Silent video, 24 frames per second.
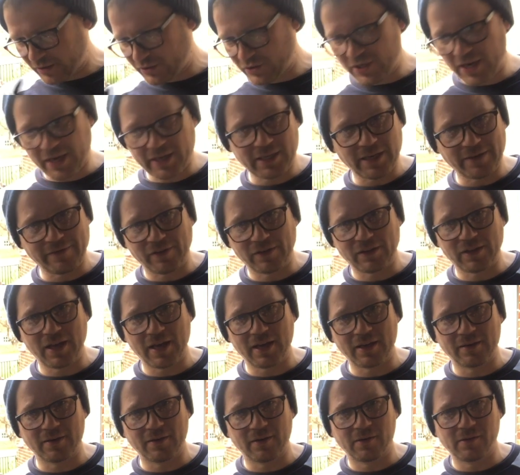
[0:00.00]
Checked
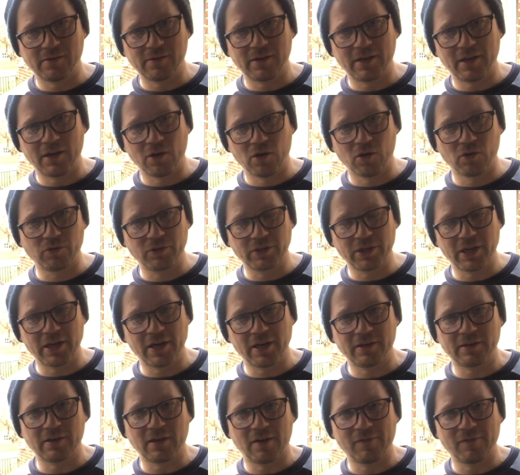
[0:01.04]
everything, all good.